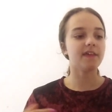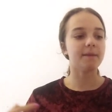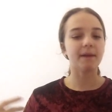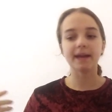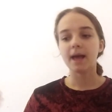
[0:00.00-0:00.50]
They
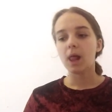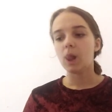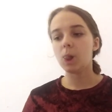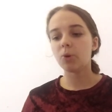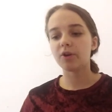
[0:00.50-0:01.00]
may
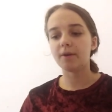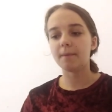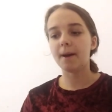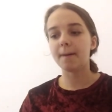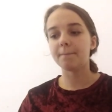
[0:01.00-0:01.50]
look
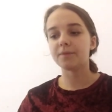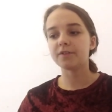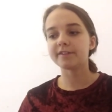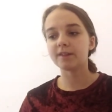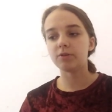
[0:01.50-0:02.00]
at
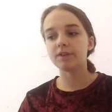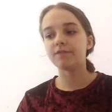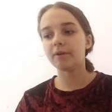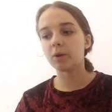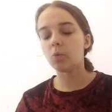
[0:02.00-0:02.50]
slowly
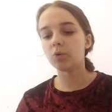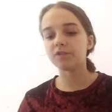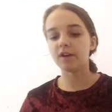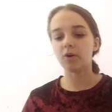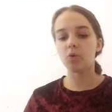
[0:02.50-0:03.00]
flowing
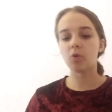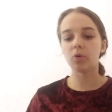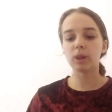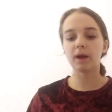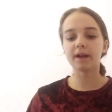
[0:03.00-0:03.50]
water,
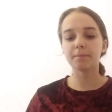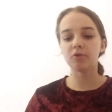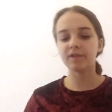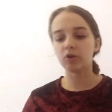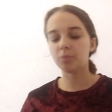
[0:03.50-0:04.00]
or like
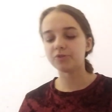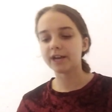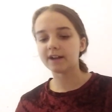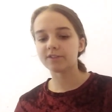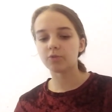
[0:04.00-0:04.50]
moving
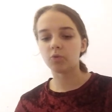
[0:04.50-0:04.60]
objects,